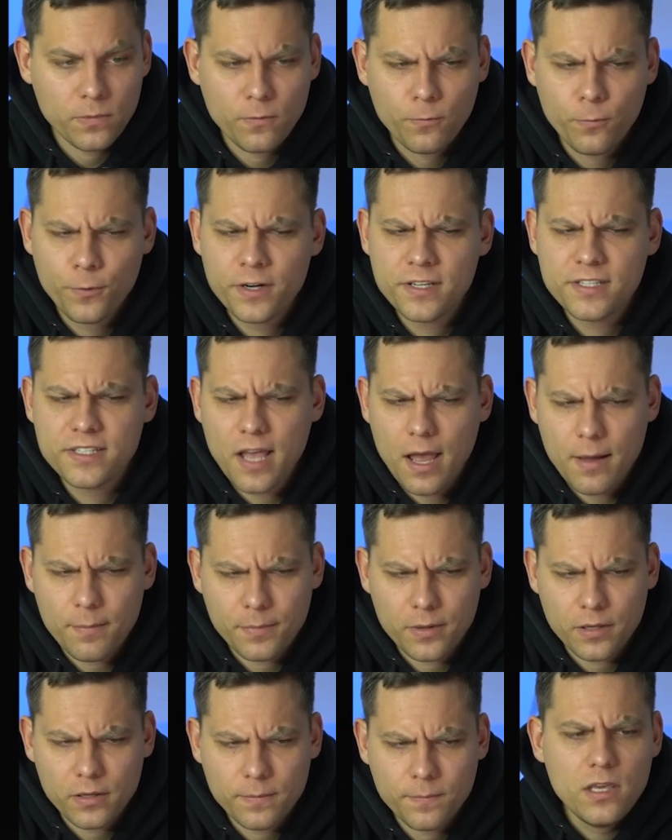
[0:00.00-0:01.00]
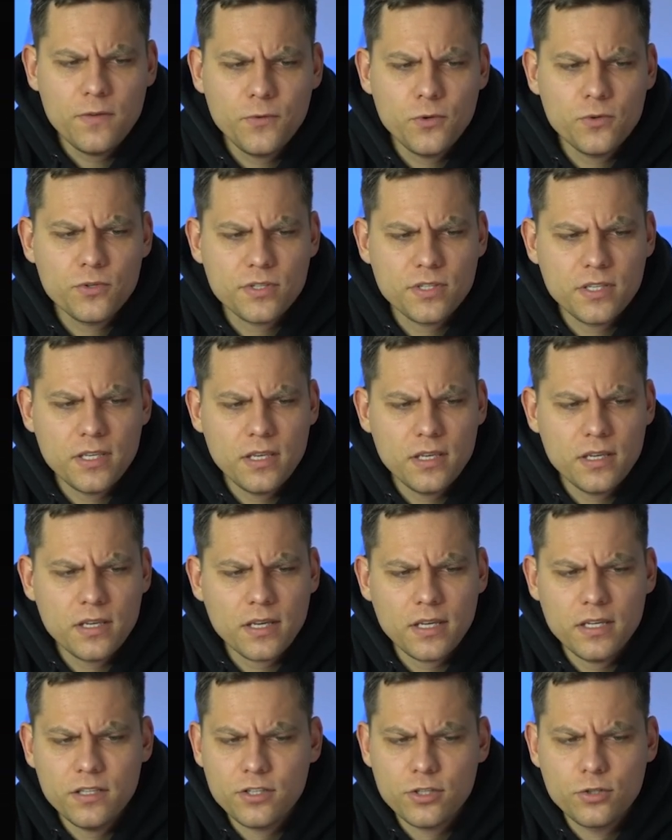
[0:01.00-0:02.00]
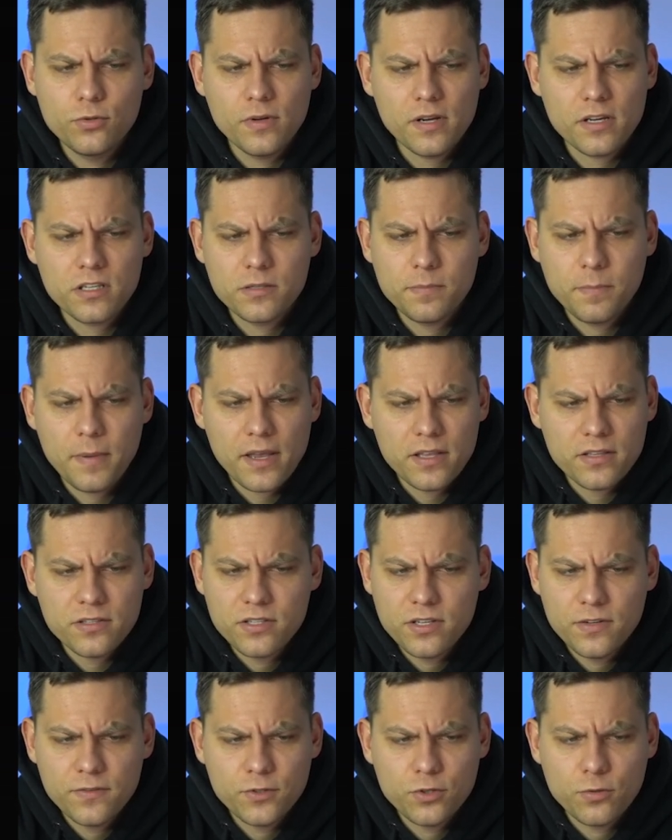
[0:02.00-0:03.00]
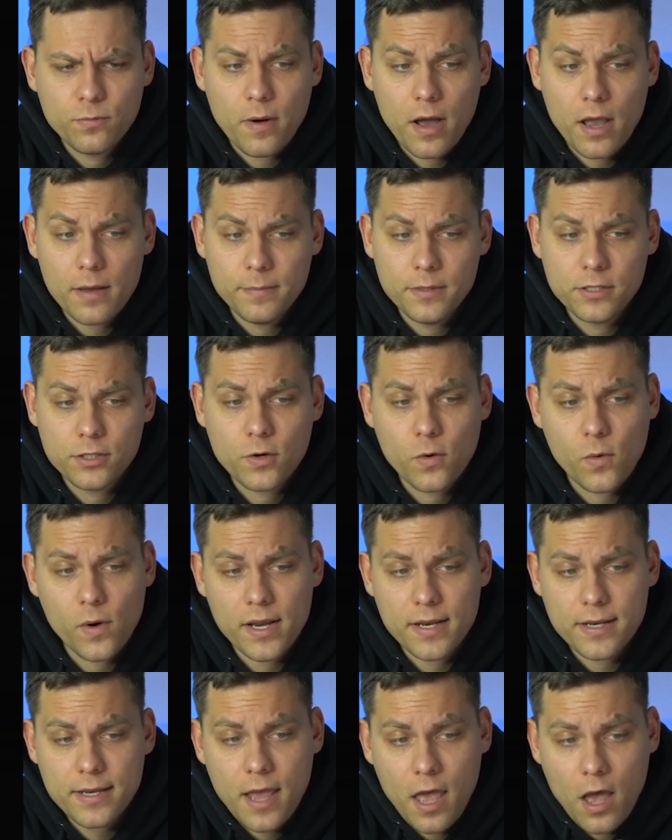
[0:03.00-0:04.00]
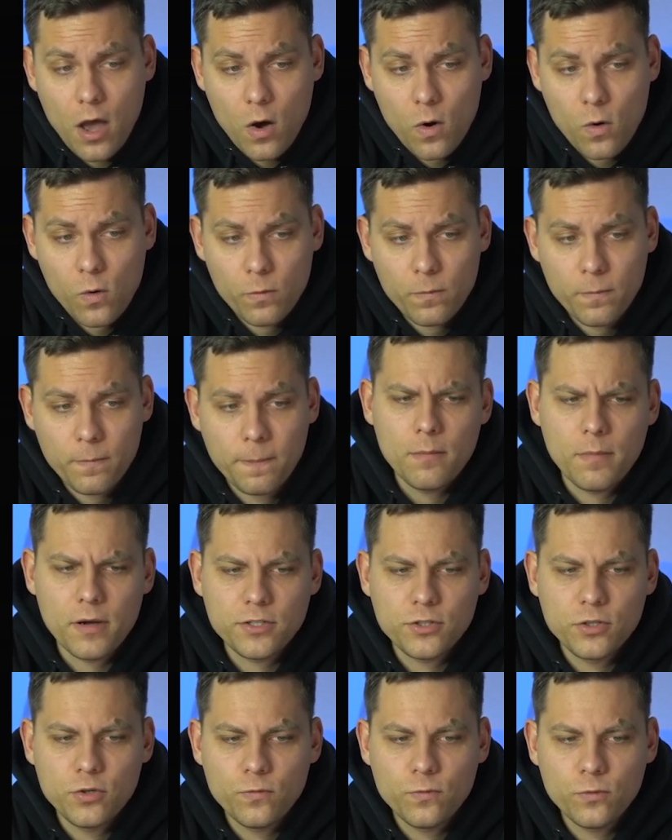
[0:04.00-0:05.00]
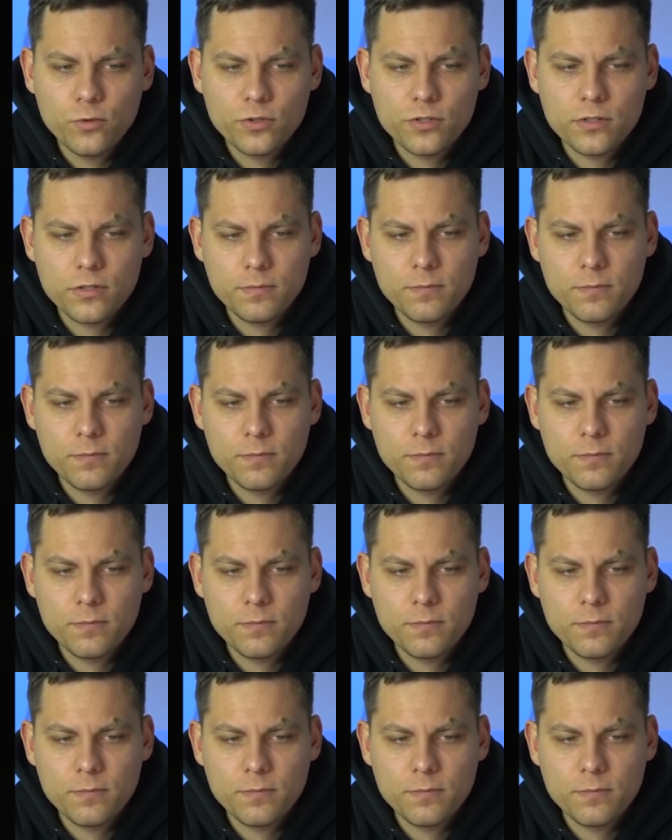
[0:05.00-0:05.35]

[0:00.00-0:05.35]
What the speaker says: For example, if you think it's too expensive to buy Bitcoin now, but you would